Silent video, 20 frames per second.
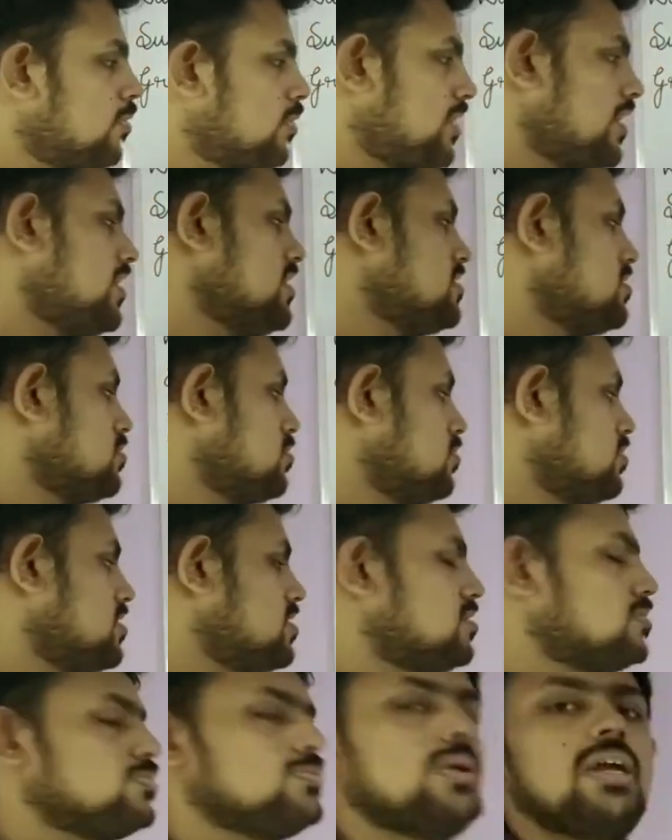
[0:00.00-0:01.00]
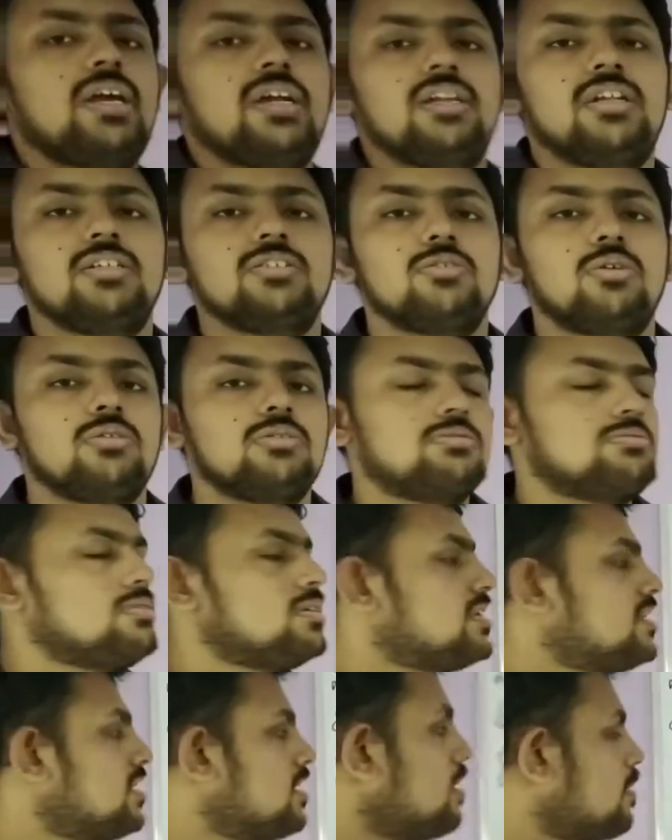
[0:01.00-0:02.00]
Okay, so this way it is
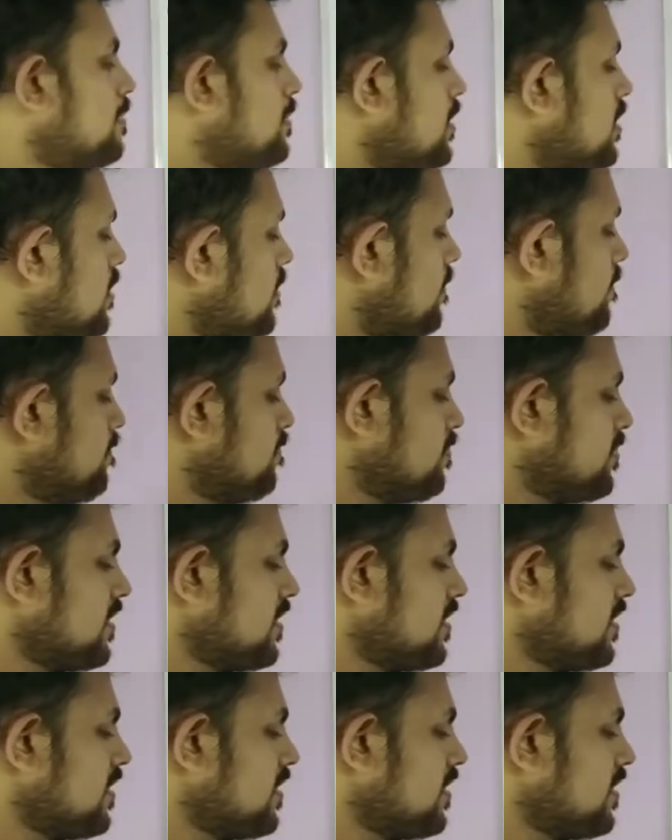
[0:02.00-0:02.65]
also a determiner.